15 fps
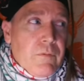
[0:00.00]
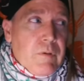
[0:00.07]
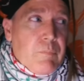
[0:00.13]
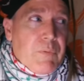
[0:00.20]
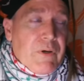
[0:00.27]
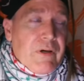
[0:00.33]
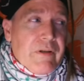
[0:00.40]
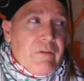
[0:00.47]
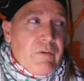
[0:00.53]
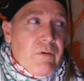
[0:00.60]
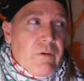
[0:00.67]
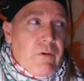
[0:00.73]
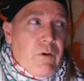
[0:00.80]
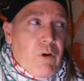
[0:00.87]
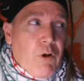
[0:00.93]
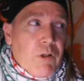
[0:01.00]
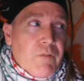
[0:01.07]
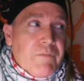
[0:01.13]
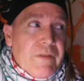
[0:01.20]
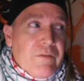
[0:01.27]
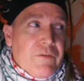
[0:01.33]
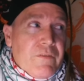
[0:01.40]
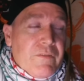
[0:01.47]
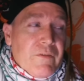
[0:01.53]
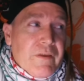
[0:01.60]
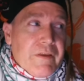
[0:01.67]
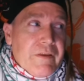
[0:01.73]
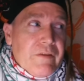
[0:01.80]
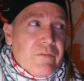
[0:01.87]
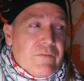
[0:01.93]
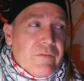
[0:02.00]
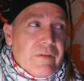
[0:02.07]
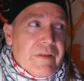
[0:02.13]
But all of these things